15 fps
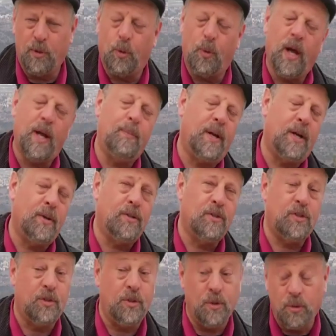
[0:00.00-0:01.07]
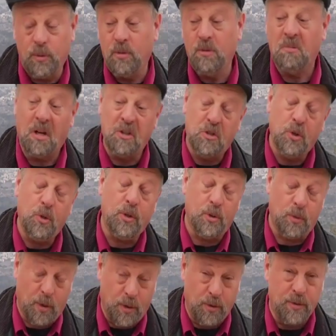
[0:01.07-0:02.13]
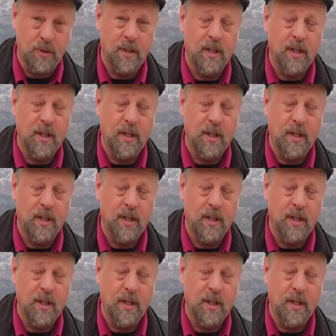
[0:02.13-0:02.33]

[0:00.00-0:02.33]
grandparents to a two-year-old